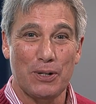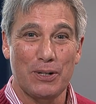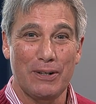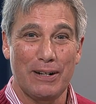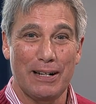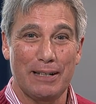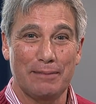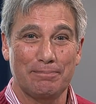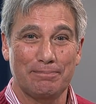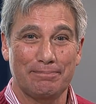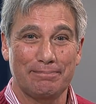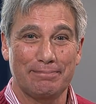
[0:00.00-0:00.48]

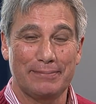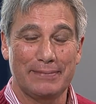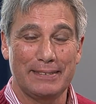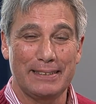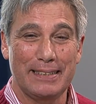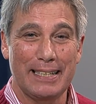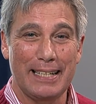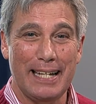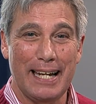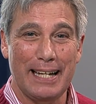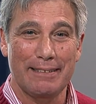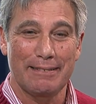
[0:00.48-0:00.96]
program
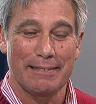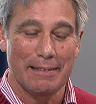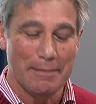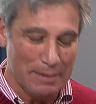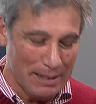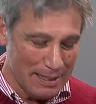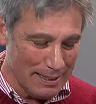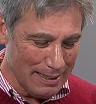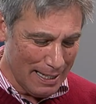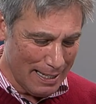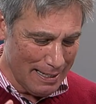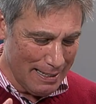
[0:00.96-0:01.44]
today,
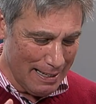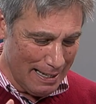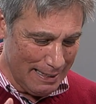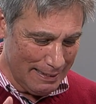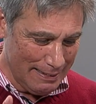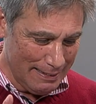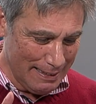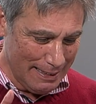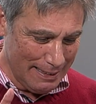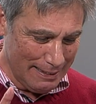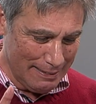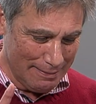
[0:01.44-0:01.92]
something that
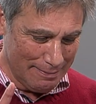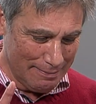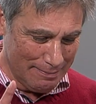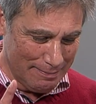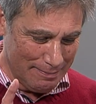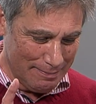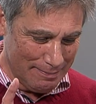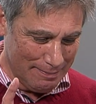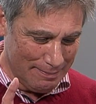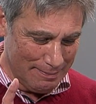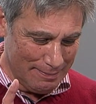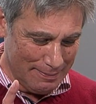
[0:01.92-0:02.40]
I think
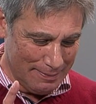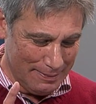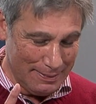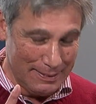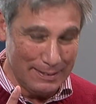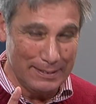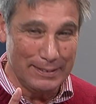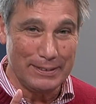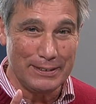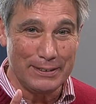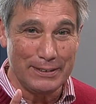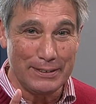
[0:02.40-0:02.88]

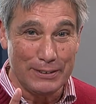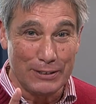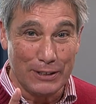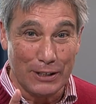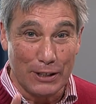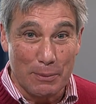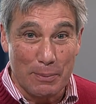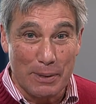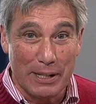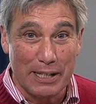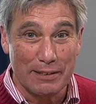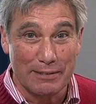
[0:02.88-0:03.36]

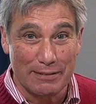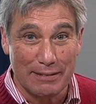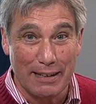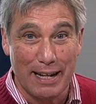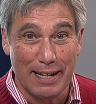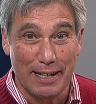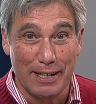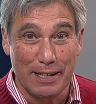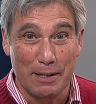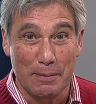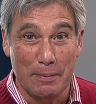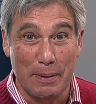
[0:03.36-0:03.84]
you're going to be
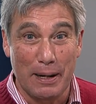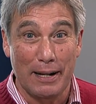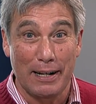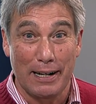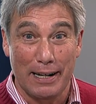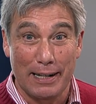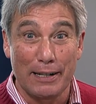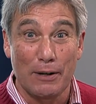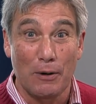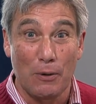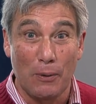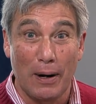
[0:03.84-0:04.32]
excited
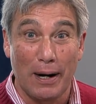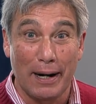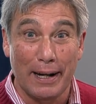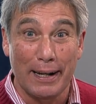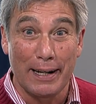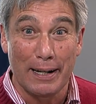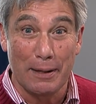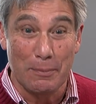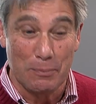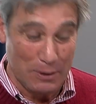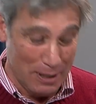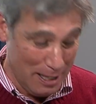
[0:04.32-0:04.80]
about. I know
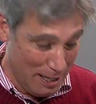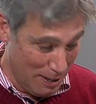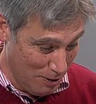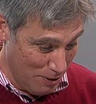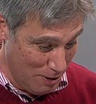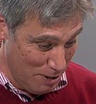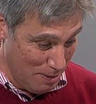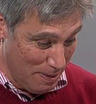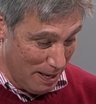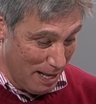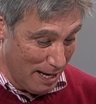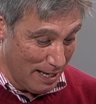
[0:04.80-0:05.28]
I am when I
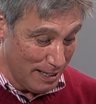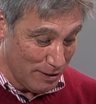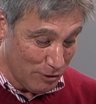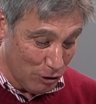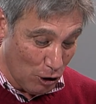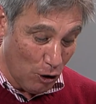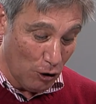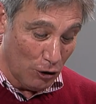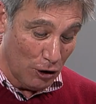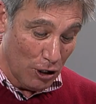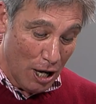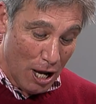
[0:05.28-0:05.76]
heard about it.
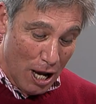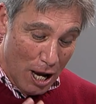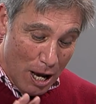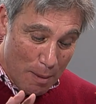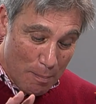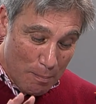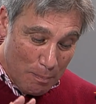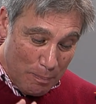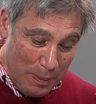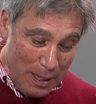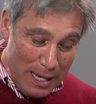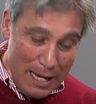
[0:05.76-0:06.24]
It's called
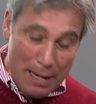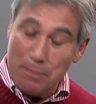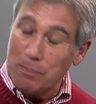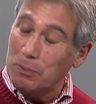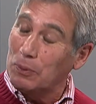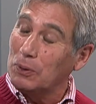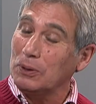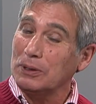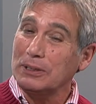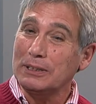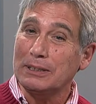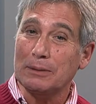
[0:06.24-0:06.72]

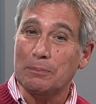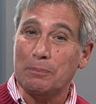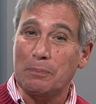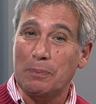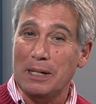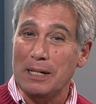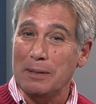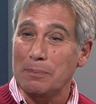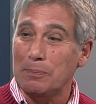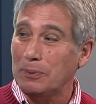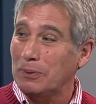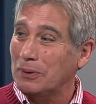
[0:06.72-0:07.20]
People to
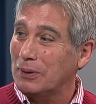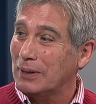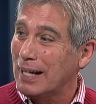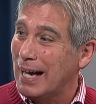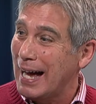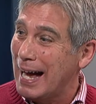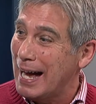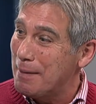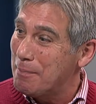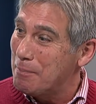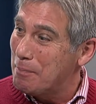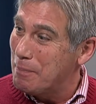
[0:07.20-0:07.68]

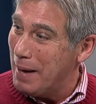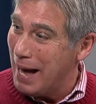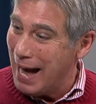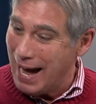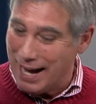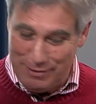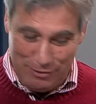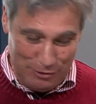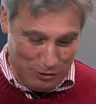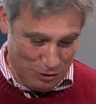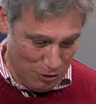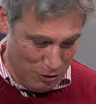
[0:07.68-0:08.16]
People
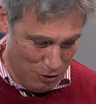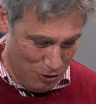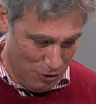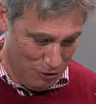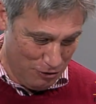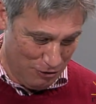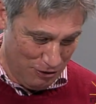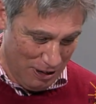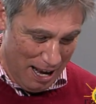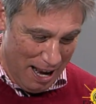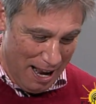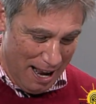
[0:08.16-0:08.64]

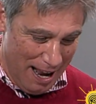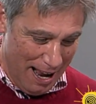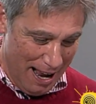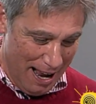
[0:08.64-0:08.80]
Ambassadors.